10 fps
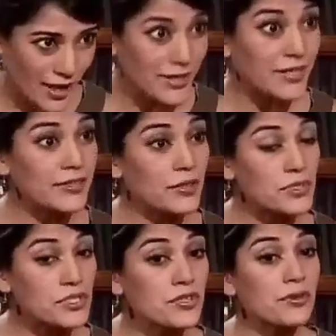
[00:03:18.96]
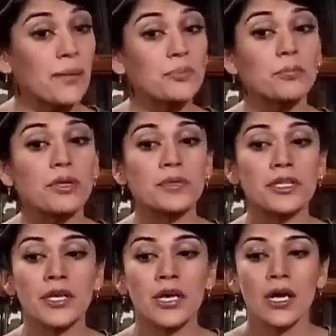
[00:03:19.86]
done anything which is corrupt or
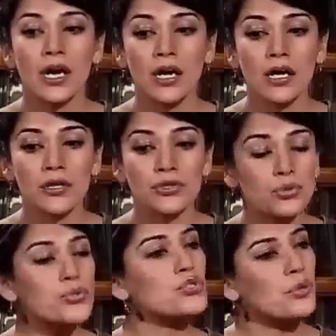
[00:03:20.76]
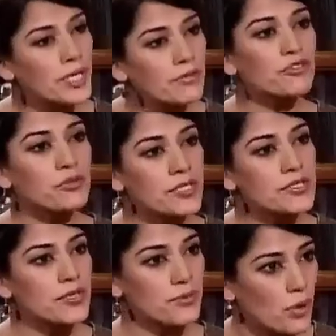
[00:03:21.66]
maybe uh, used your
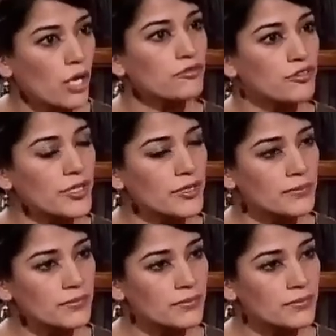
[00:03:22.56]
influence wrongfully?